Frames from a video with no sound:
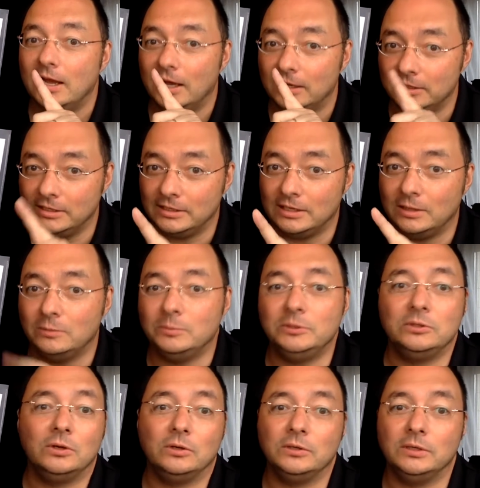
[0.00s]
Again, I will be
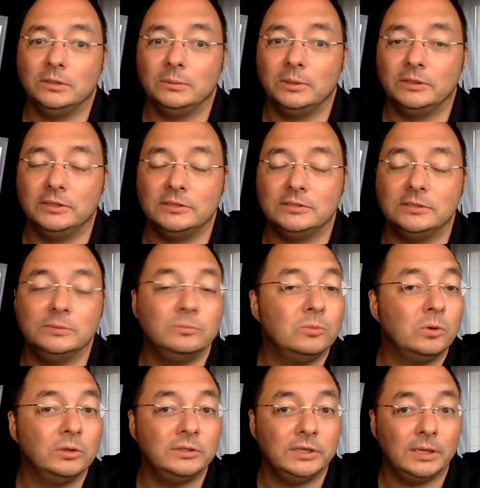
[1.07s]
talking about this in
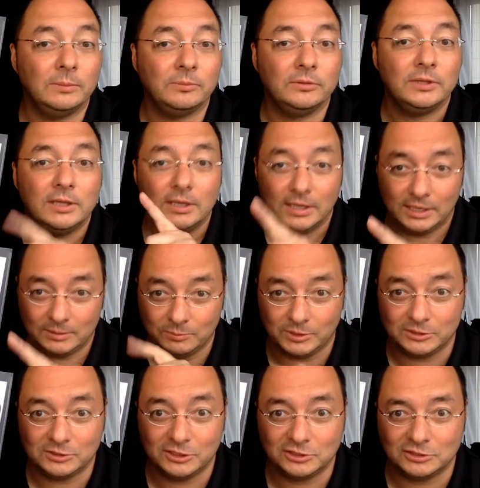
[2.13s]
more depth at my
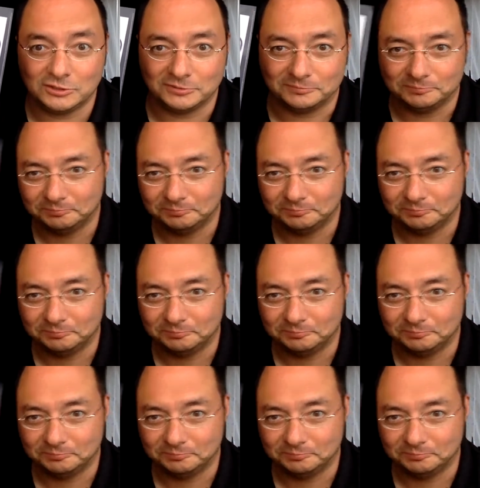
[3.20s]
session.